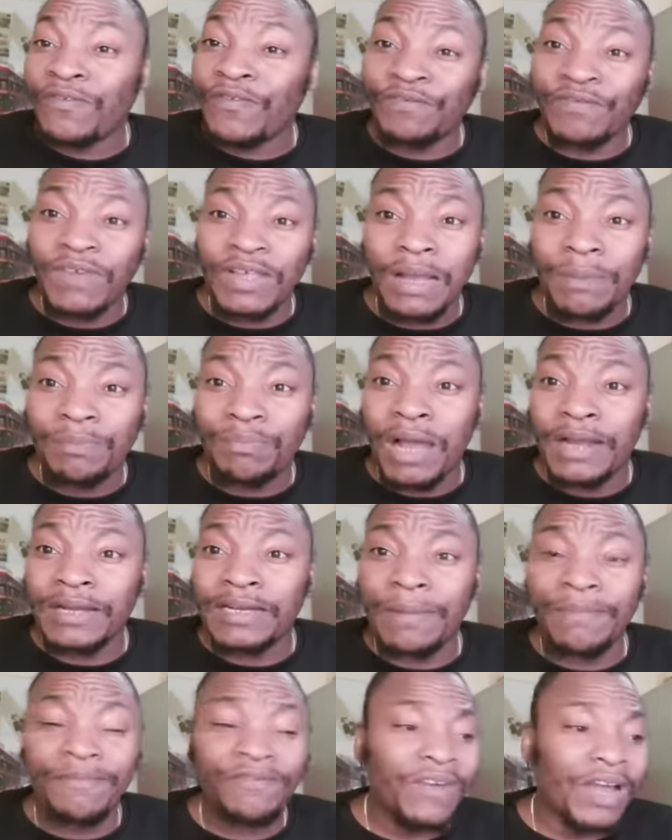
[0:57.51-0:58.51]
fire upon
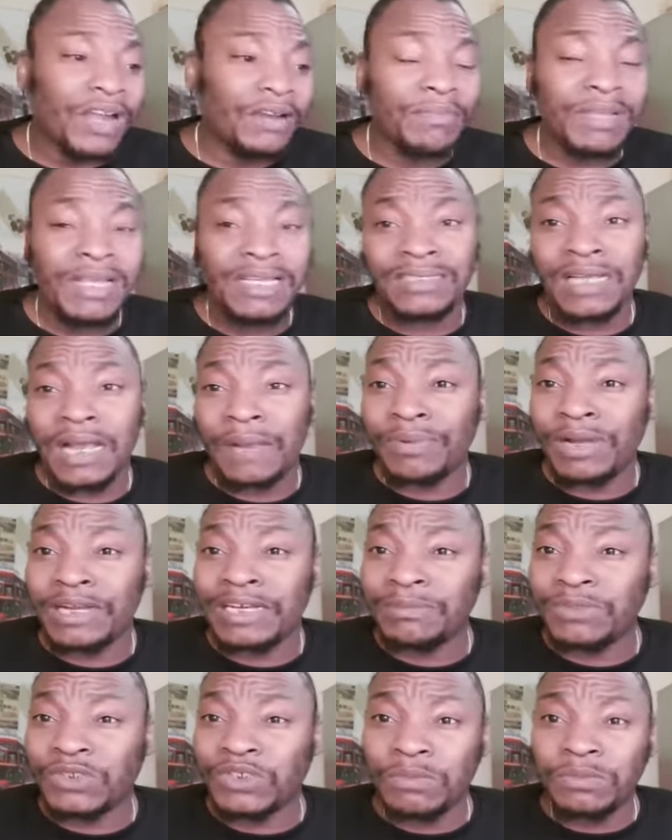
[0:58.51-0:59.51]
them fan base or upon
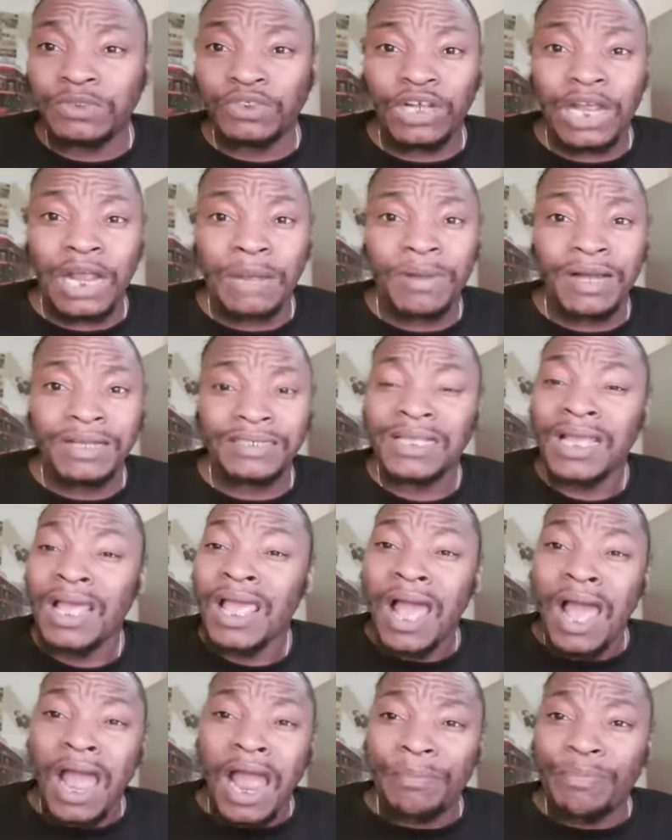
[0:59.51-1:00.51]
them subscribers
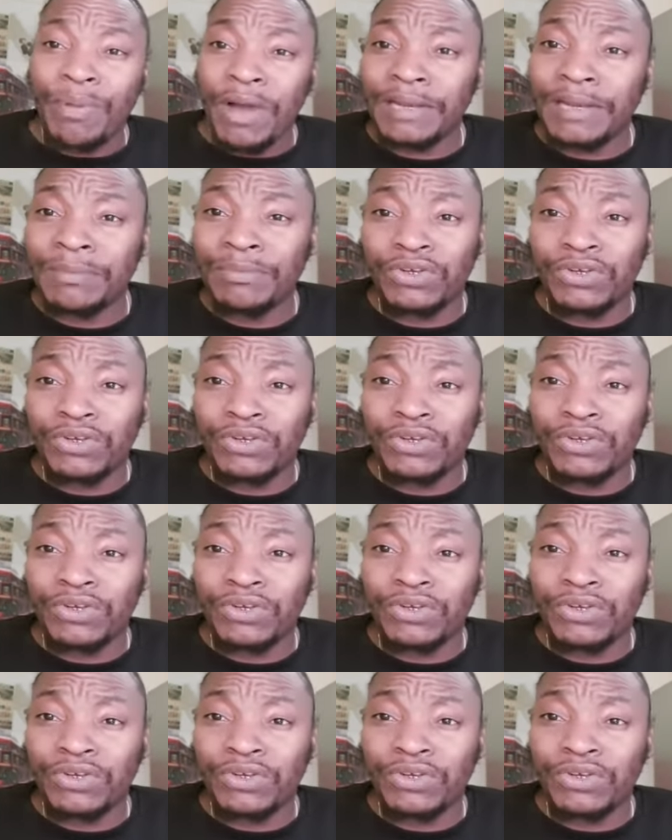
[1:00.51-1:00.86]
or upon them